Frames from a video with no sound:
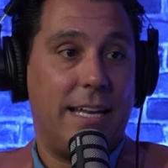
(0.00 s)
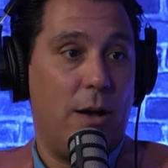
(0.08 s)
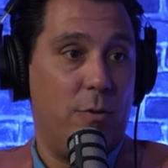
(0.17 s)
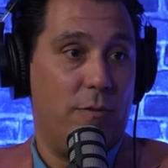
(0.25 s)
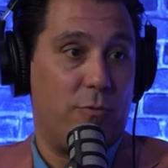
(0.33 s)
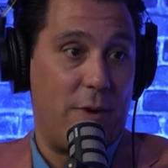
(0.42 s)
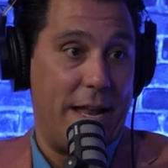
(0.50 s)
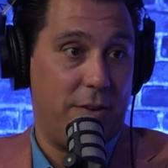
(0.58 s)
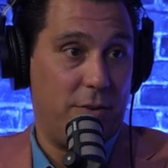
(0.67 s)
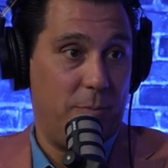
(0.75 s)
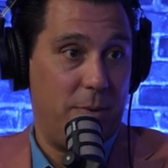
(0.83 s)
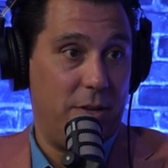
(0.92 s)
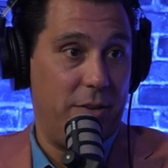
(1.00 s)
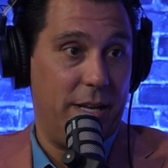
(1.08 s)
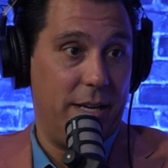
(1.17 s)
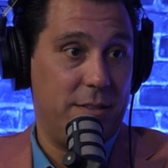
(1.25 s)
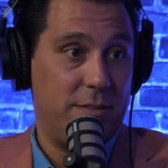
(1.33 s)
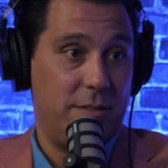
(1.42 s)
out of rental
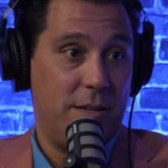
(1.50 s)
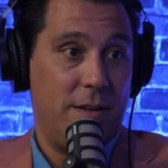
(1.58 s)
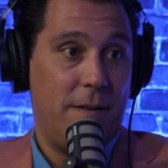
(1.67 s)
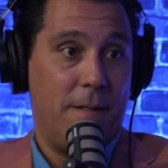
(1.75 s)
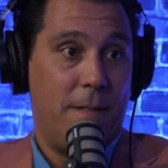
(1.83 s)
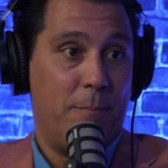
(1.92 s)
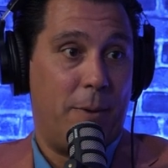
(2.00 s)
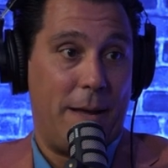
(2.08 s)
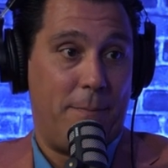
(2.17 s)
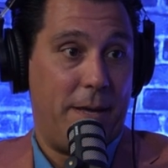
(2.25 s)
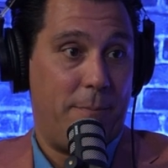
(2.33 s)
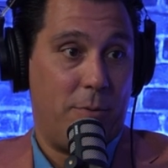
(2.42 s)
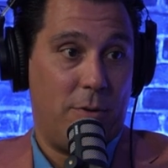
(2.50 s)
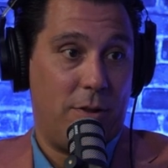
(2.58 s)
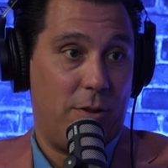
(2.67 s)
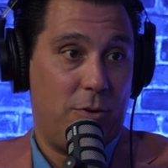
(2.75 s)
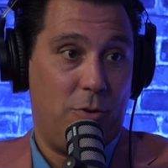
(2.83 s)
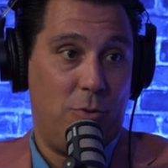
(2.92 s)
buildings by
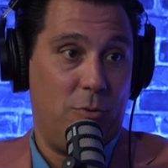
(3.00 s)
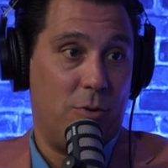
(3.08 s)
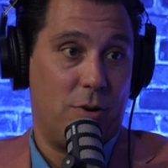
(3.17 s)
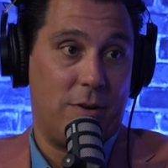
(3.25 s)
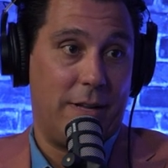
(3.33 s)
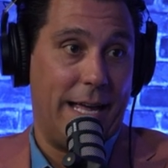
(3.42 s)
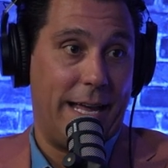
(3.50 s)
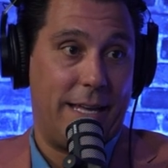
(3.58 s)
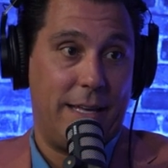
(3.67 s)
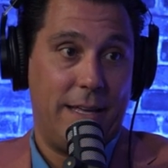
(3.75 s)
people who were like